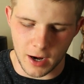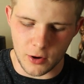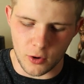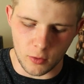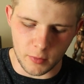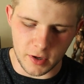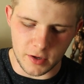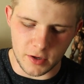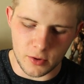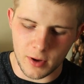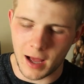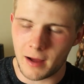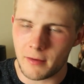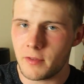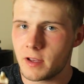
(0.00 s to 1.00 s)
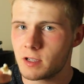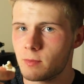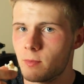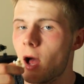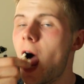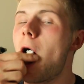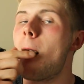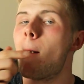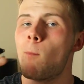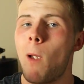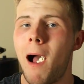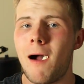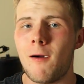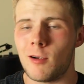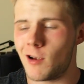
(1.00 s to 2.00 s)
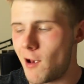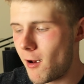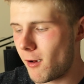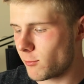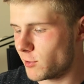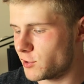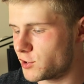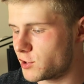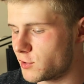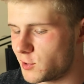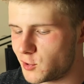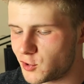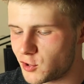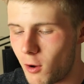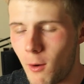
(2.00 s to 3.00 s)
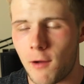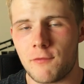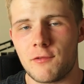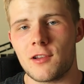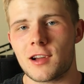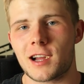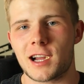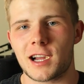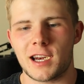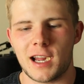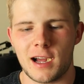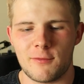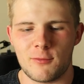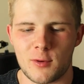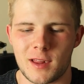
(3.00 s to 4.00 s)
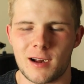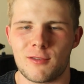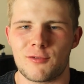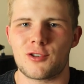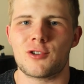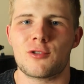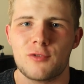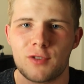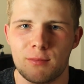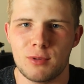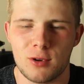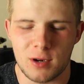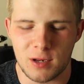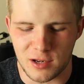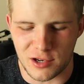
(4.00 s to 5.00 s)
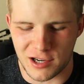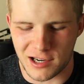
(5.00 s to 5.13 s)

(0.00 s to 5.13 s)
I normally do have this, but I haven't had it recently, so I feel like I can have it without totally blowing the